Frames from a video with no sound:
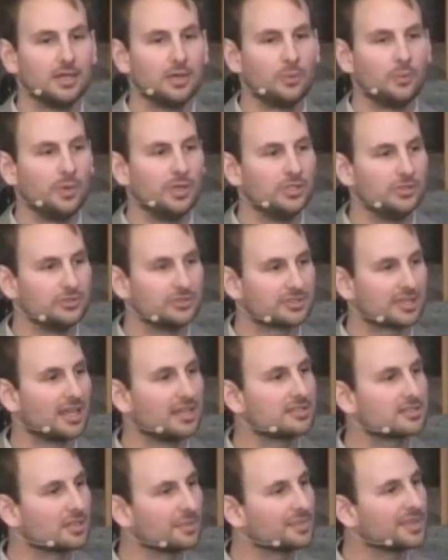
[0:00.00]
when you
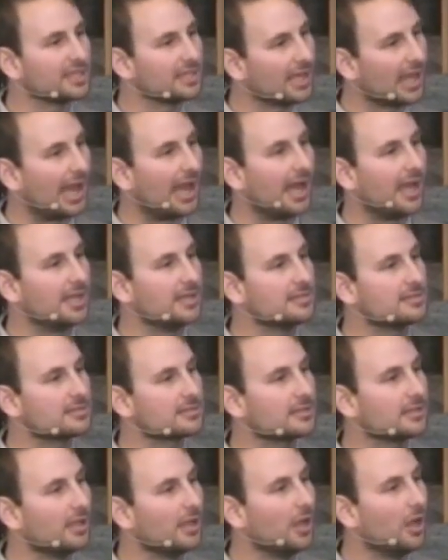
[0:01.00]
say something
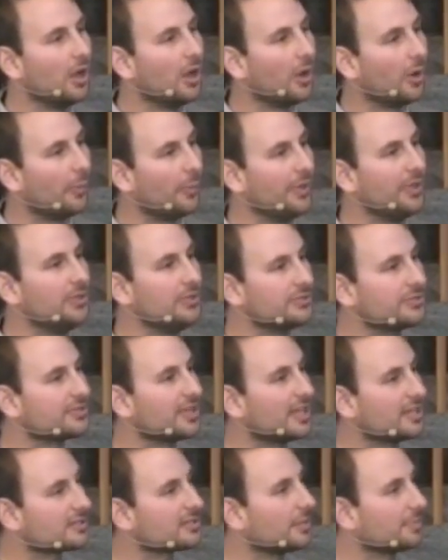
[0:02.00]
nice or when you
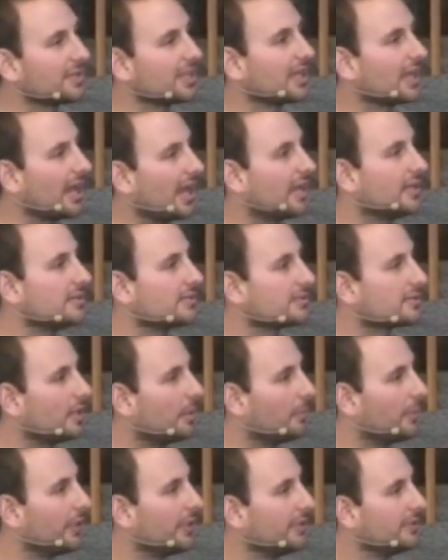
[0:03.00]
say something kind to
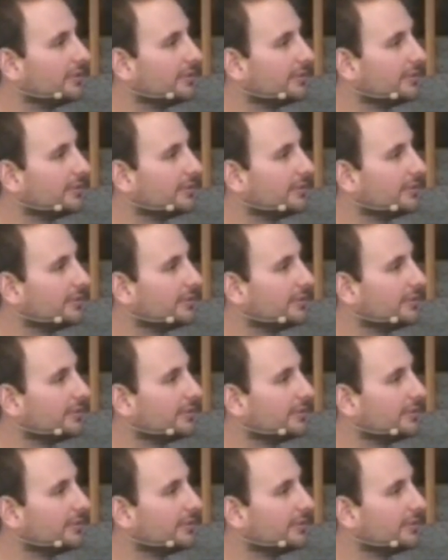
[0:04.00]
someone.